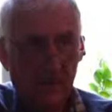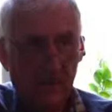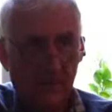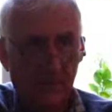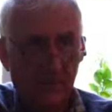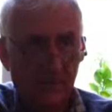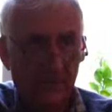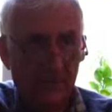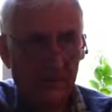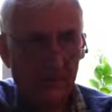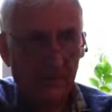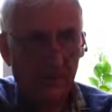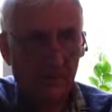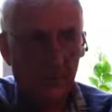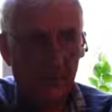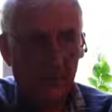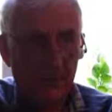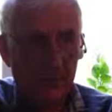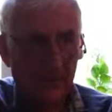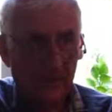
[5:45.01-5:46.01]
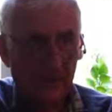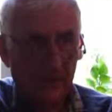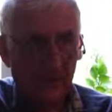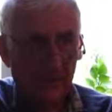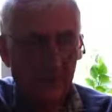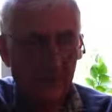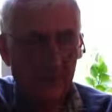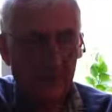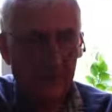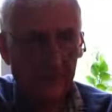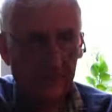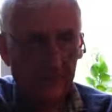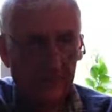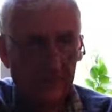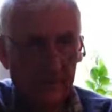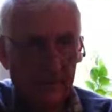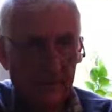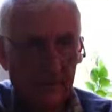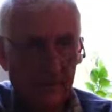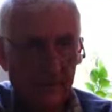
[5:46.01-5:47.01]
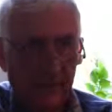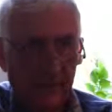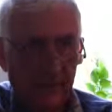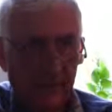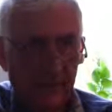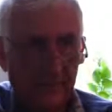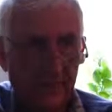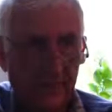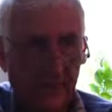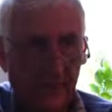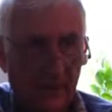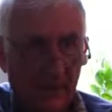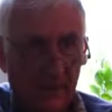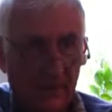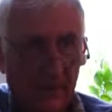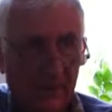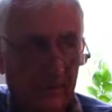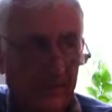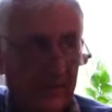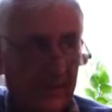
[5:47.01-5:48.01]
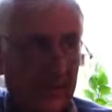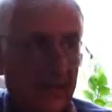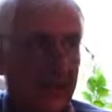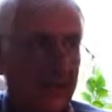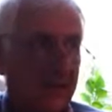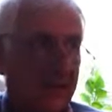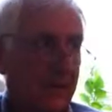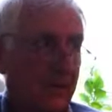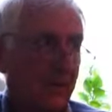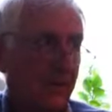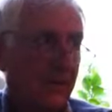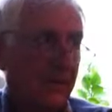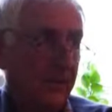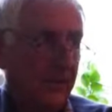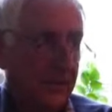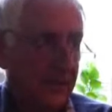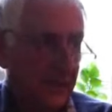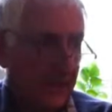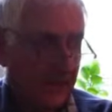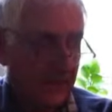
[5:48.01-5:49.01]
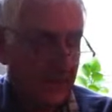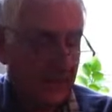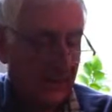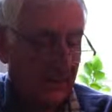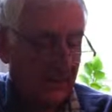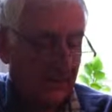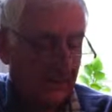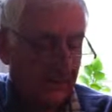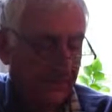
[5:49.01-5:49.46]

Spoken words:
community worker, youth worker in Cotes Community Centre.